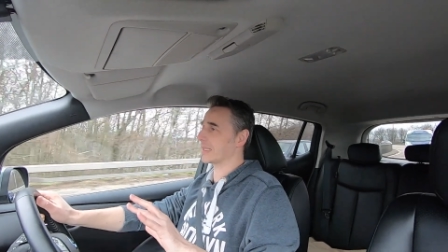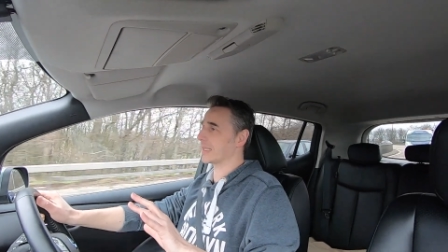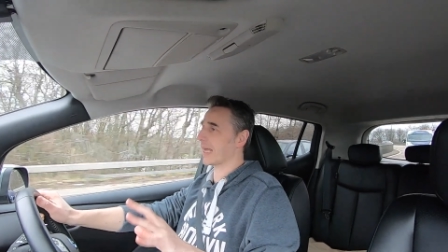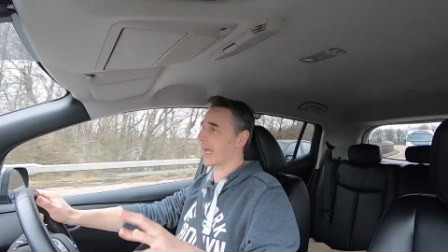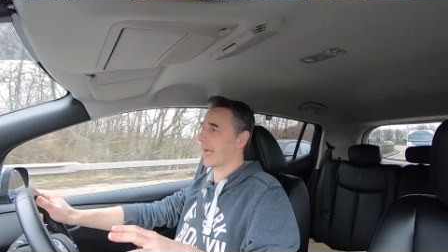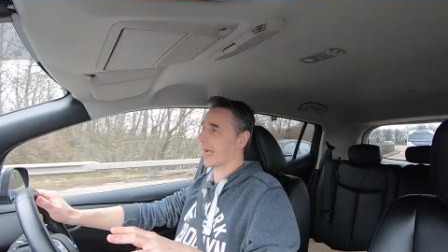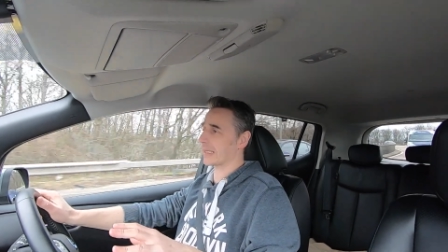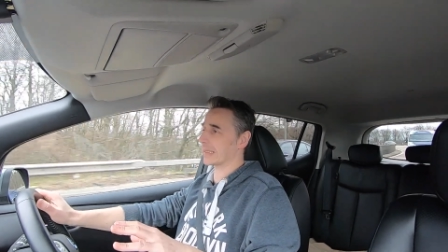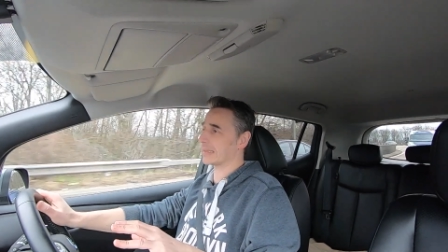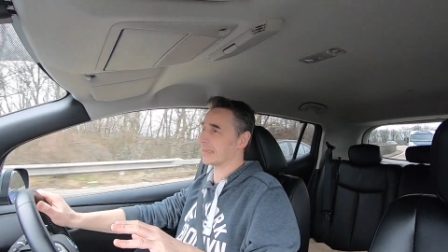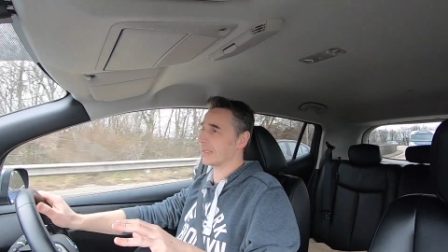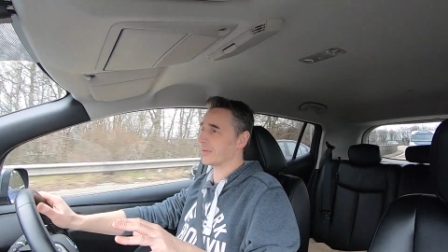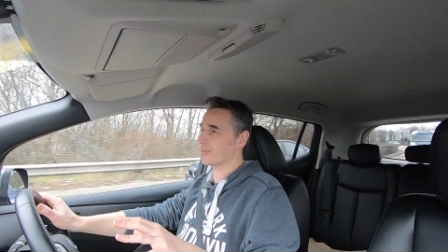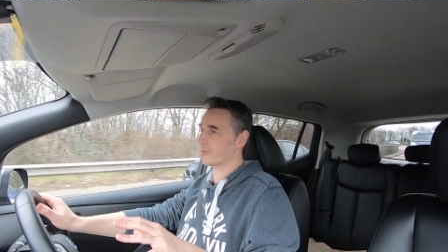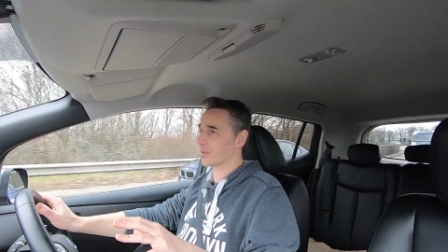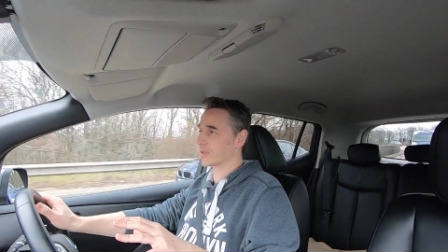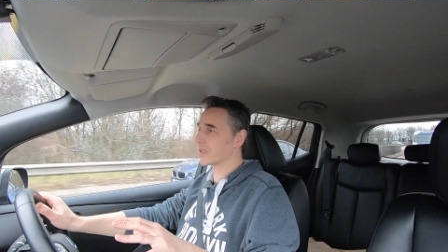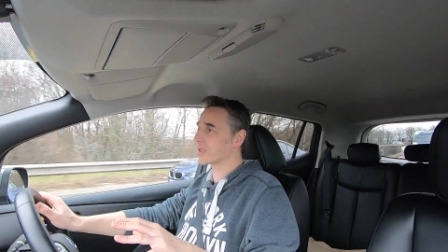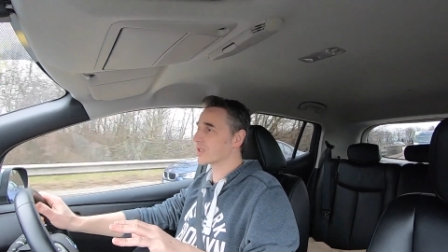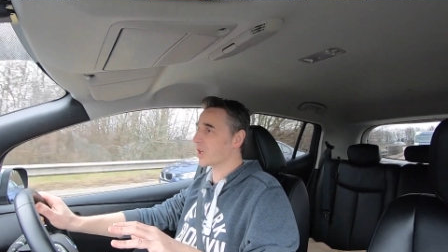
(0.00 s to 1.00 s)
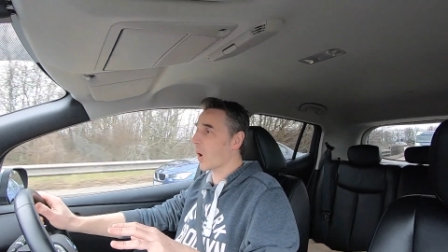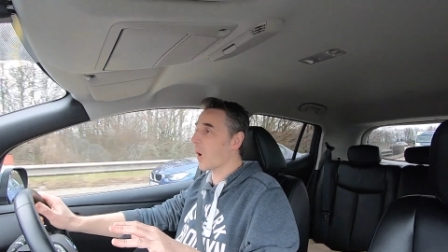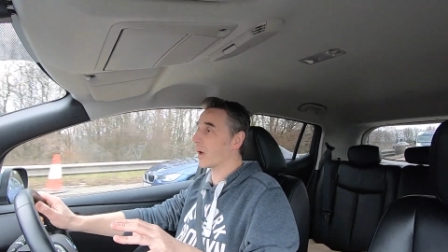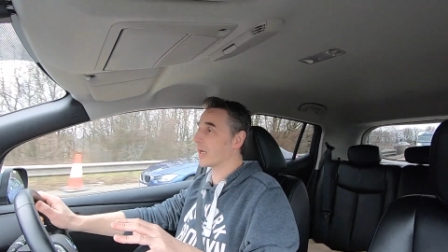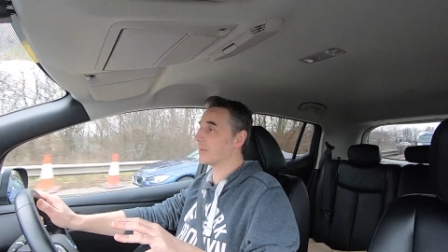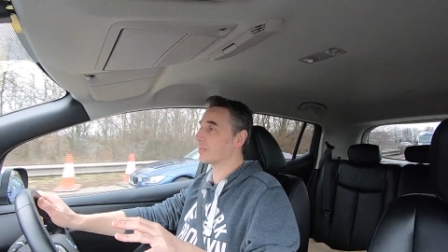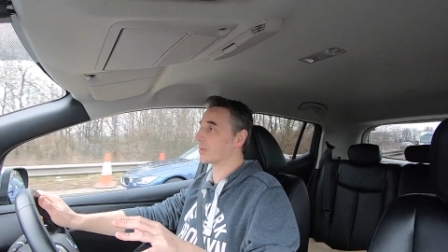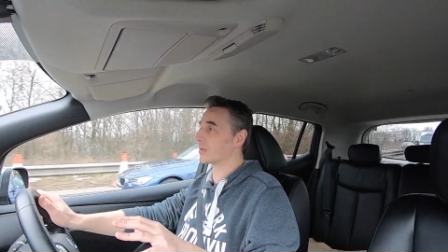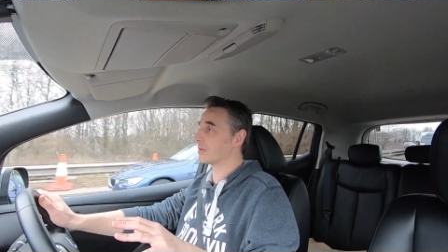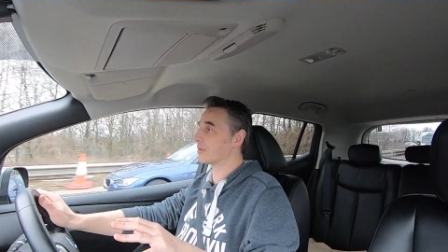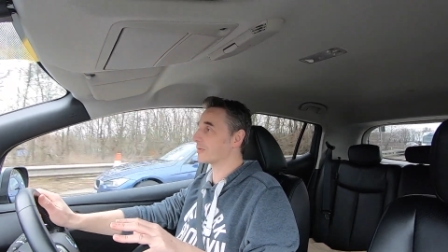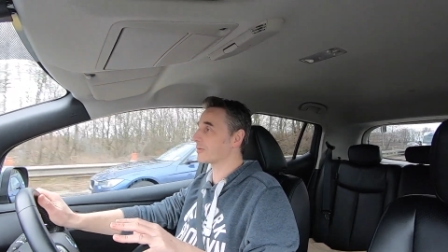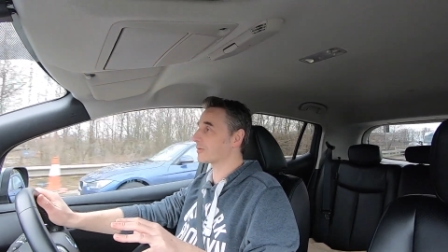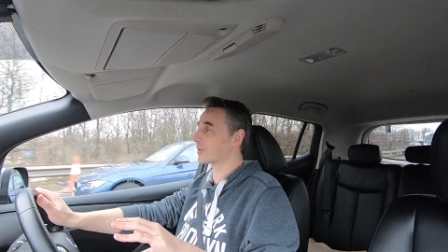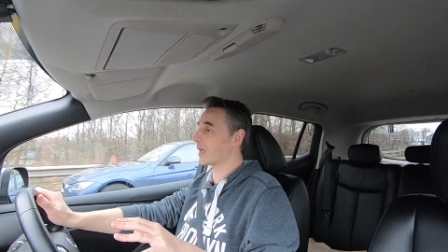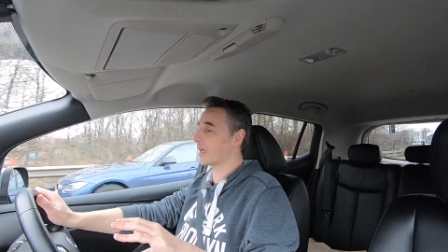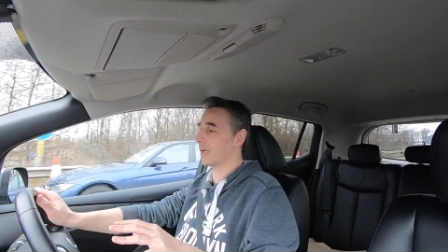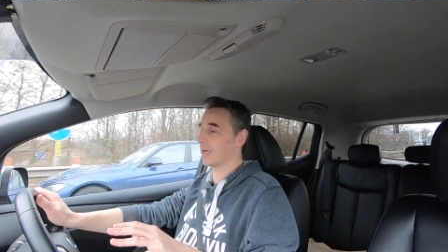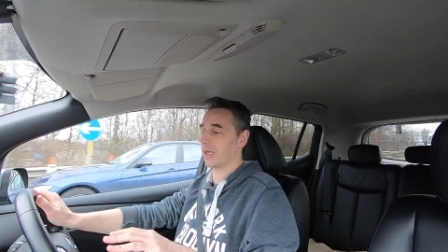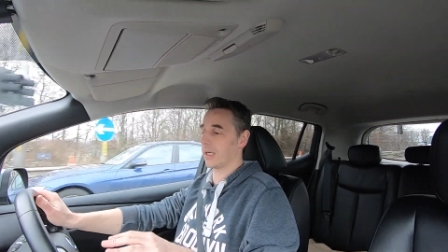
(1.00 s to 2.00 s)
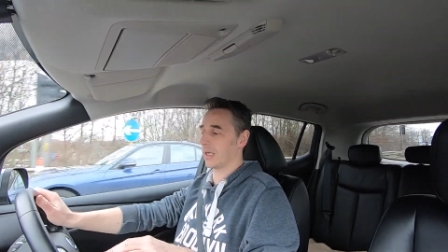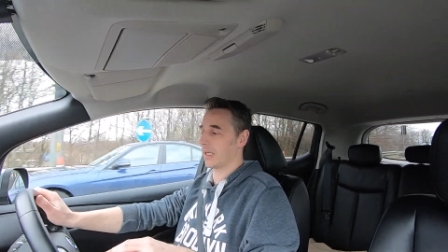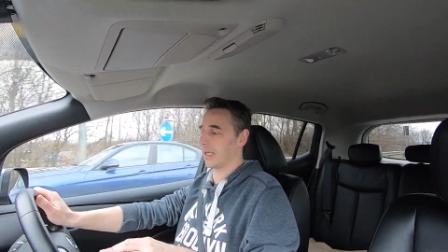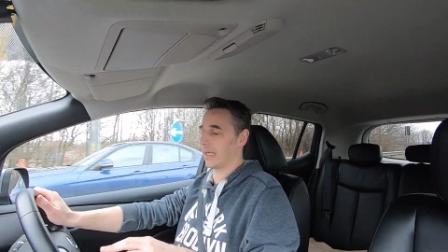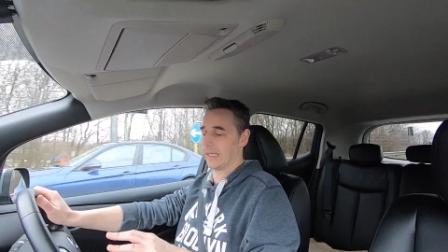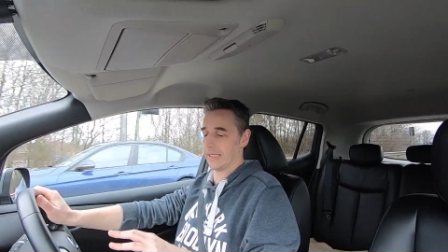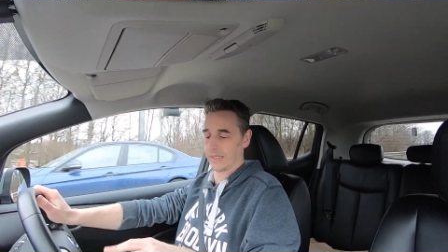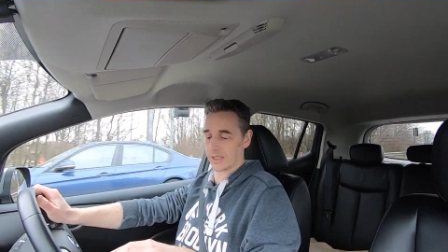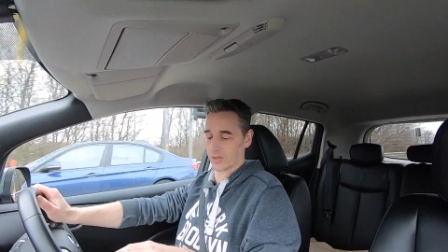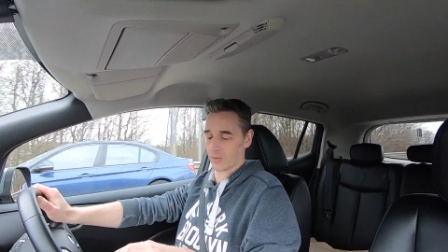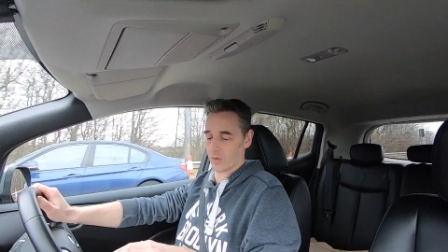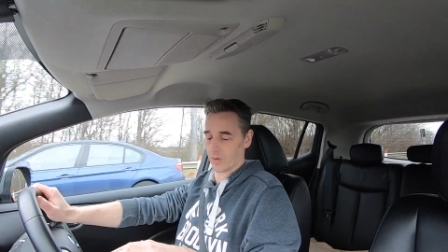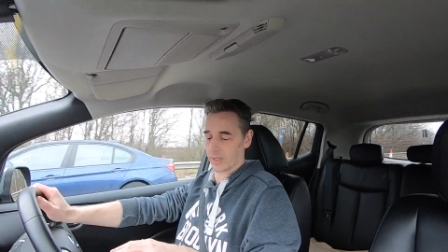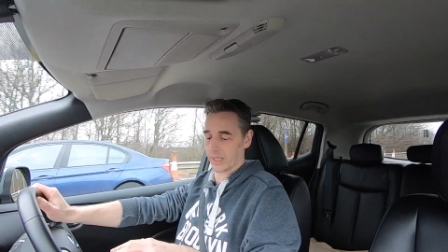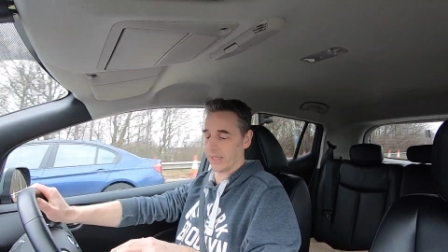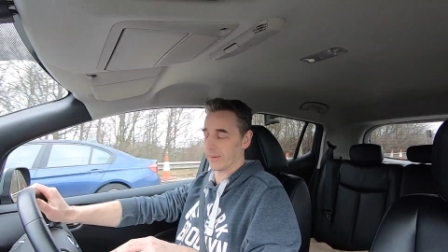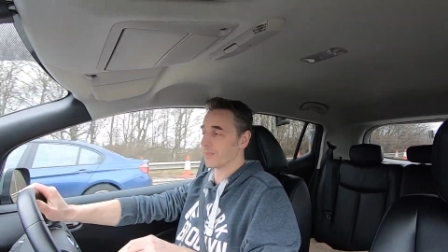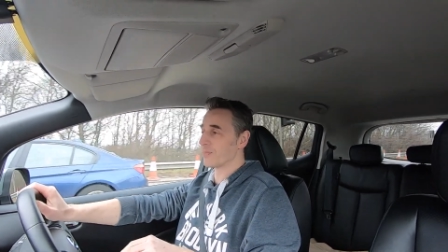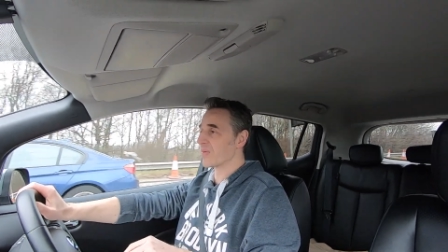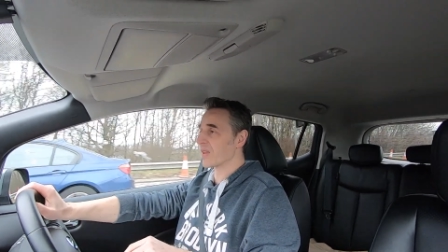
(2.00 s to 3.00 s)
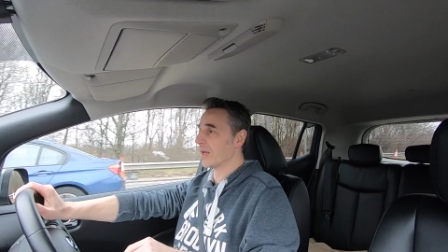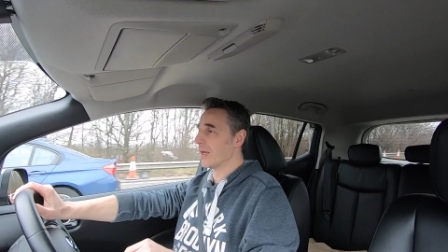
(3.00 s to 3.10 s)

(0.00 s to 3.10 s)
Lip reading: and that had a different type of heater on it